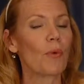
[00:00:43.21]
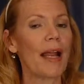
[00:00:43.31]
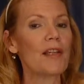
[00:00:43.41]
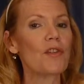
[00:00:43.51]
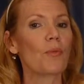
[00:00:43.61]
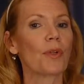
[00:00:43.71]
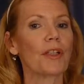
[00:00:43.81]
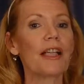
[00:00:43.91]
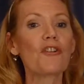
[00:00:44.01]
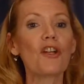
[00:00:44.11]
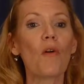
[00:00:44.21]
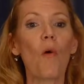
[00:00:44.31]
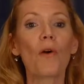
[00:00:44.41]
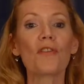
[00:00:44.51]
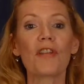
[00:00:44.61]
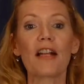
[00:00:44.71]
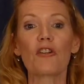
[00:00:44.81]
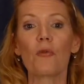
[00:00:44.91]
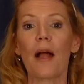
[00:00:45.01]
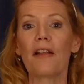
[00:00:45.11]
race, religion, or
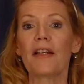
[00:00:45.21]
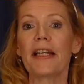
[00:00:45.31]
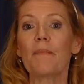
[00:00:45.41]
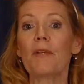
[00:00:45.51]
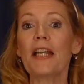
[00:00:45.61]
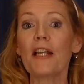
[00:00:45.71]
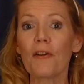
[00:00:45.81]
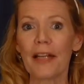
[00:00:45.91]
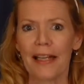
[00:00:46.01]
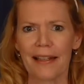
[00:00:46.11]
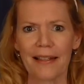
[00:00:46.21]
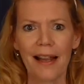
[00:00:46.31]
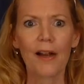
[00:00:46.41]
sexuality, period."